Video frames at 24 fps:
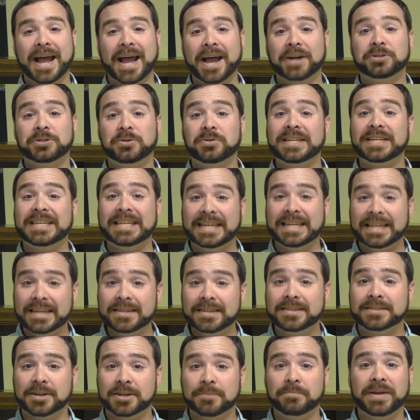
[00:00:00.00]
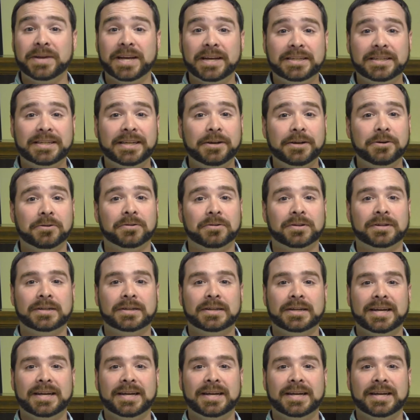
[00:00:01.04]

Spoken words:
actually is a big deal.